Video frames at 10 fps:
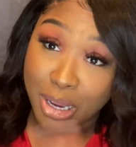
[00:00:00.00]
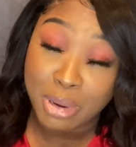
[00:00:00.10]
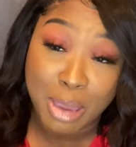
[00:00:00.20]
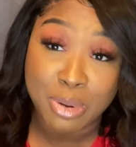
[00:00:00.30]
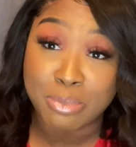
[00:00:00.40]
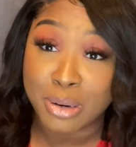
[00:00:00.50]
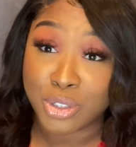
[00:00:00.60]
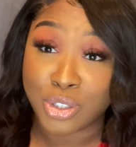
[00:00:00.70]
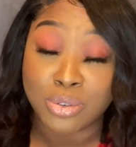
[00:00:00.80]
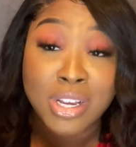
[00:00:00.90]
going to keep it a buck
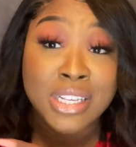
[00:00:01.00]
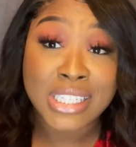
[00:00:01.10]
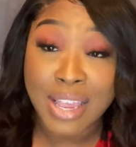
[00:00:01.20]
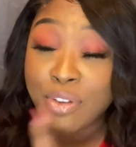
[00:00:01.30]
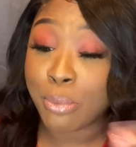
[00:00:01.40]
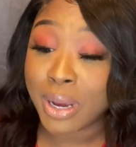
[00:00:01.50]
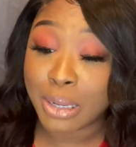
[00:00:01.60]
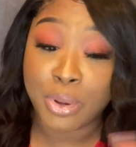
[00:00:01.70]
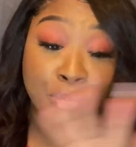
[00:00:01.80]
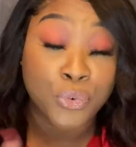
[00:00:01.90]
with you. Save your money.
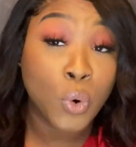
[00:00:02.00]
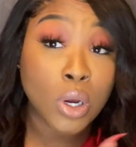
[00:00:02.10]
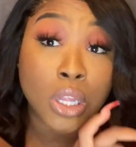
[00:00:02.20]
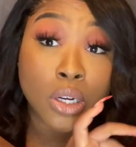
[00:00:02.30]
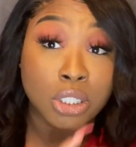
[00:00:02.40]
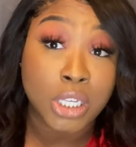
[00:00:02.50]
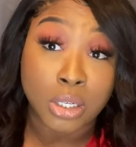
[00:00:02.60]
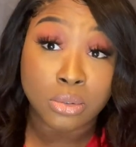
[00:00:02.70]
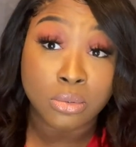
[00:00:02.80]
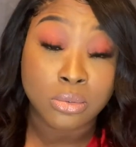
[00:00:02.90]
We frugal on this
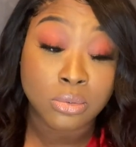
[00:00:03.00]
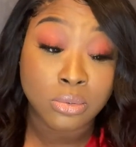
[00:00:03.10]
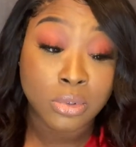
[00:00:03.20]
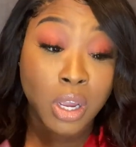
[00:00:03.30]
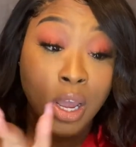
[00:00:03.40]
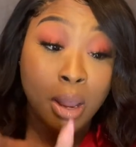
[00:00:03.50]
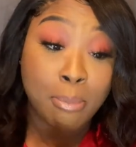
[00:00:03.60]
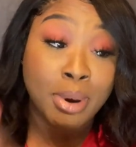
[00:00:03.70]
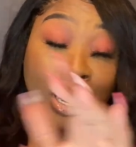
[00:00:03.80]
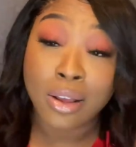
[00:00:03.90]
channel.
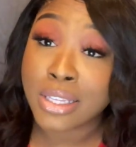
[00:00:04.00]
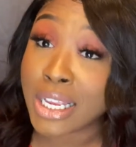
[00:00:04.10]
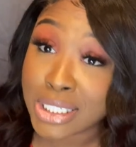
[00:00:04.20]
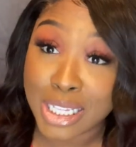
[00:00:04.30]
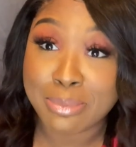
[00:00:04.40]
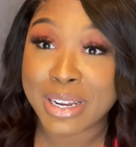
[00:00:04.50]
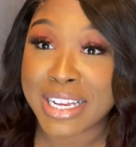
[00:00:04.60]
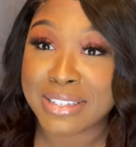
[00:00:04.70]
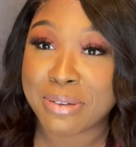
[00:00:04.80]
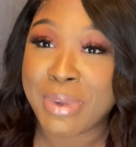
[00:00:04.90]
But I'll catch y'all in my
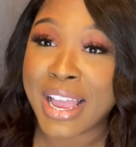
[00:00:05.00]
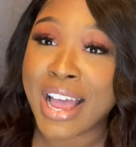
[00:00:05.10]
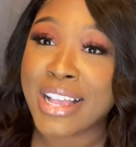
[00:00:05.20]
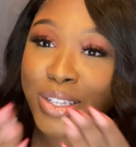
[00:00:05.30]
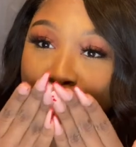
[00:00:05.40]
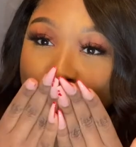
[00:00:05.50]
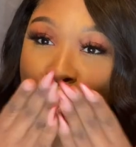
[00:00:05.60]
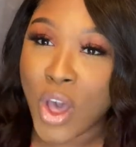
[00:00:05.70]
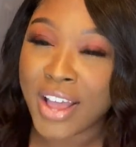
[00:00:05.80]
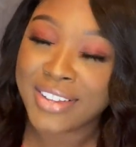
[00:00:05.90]
next one. Bye, guys.
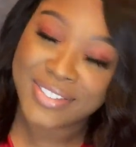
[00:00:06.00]
Mwah.